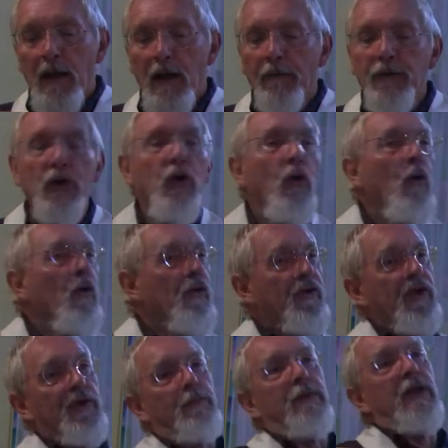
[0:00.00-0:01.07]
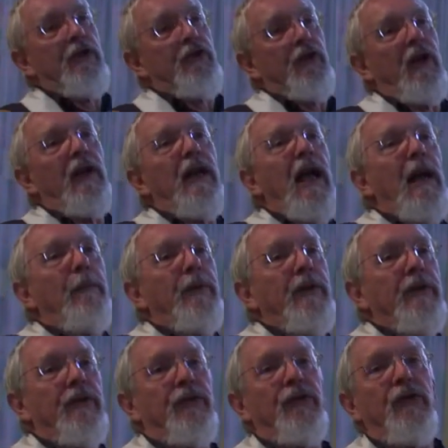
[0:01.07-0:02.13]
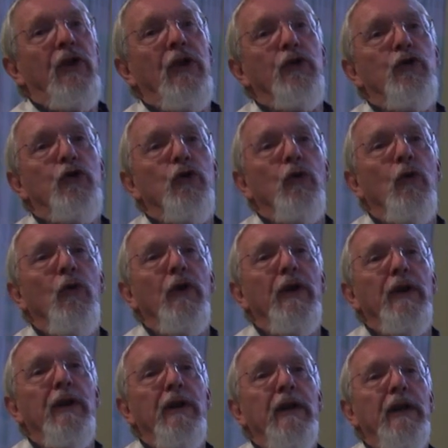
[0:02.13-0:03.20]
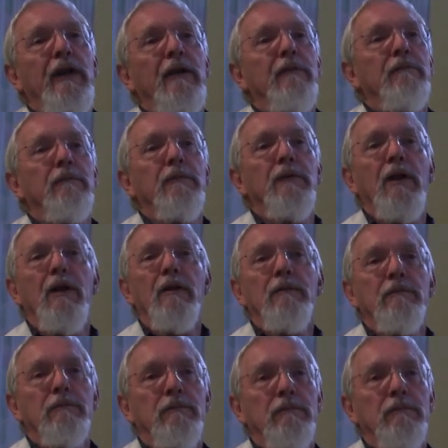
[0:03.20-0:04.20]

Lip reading: Of course there's pleasure and happiness and joy in... No?